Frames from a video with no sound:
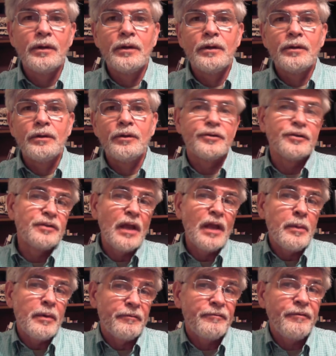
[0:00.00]
There's a statement
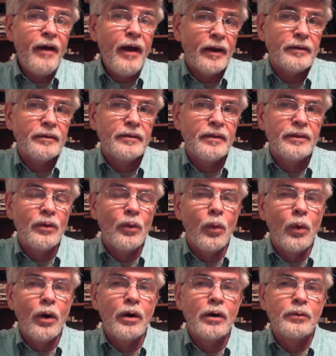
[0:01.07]
of fact that the
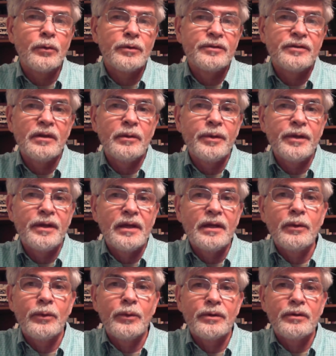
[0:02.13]
Word was in the beginning
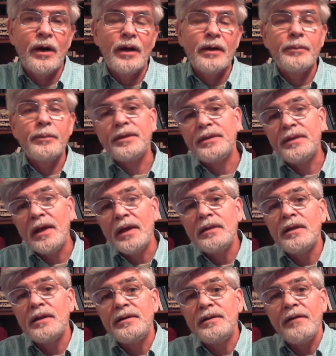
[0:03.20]
with God, but then the
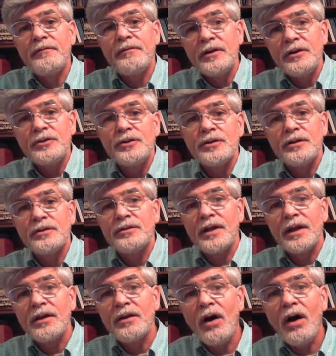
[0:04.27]
definition is
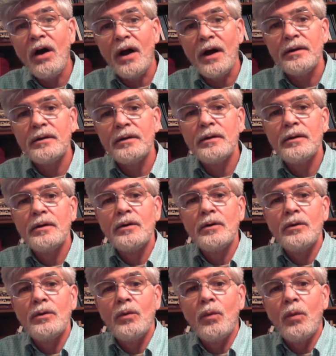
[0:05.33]
that God
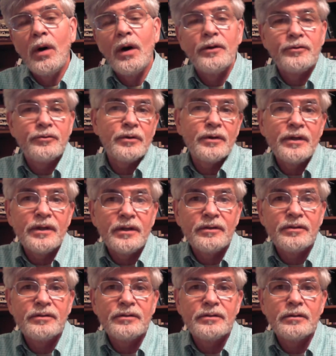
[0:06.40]
was or
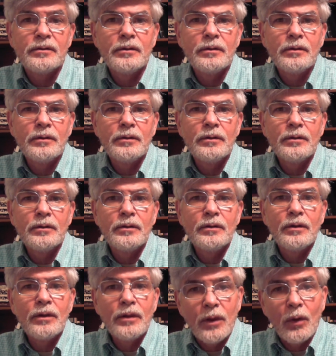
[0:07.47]
is
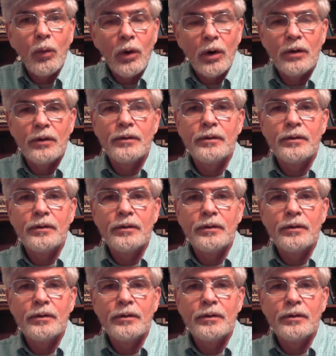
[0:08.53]
the Word.